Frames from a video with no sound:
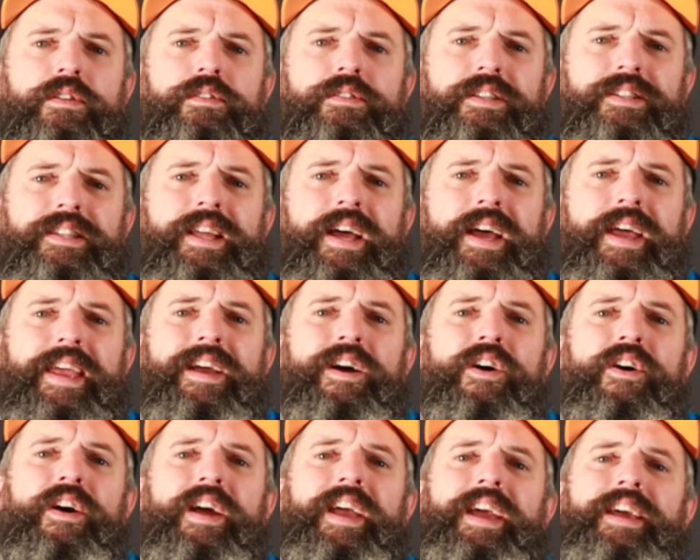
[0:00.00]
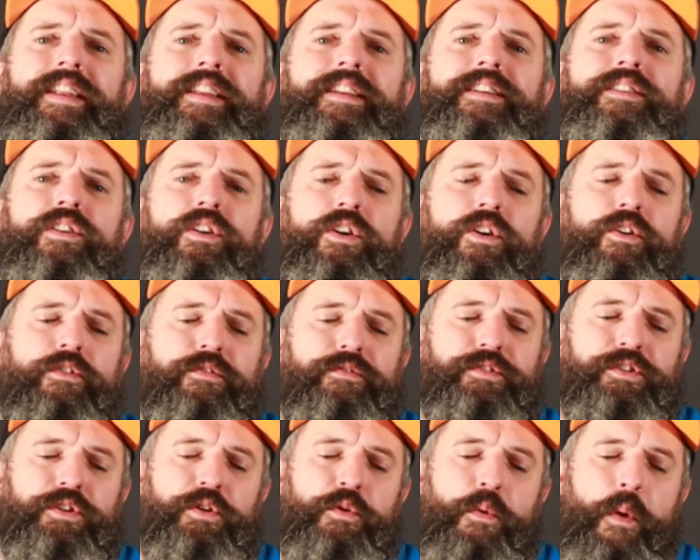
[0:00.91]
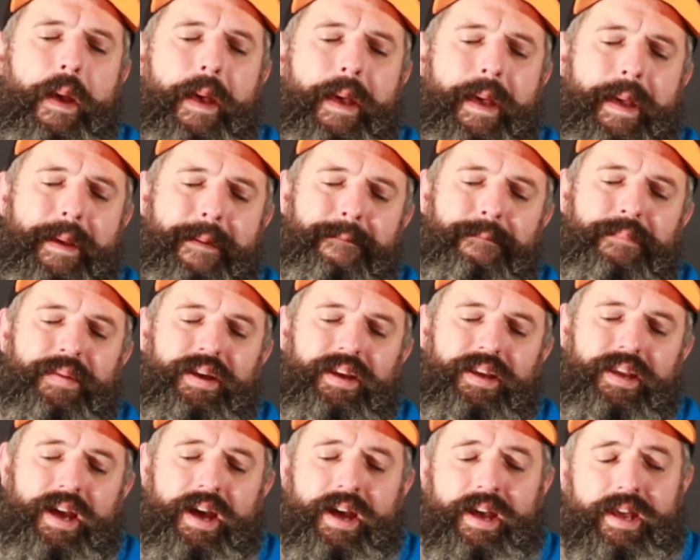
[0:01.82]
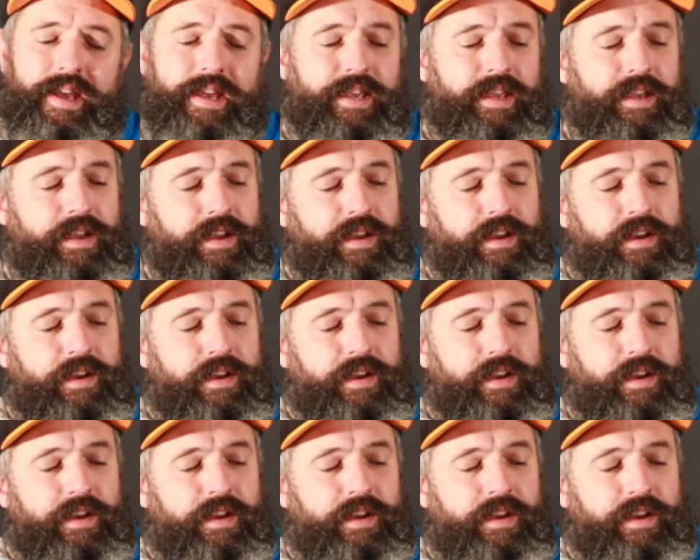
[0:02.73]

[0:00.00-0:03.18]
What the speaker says: Today I headed off to MK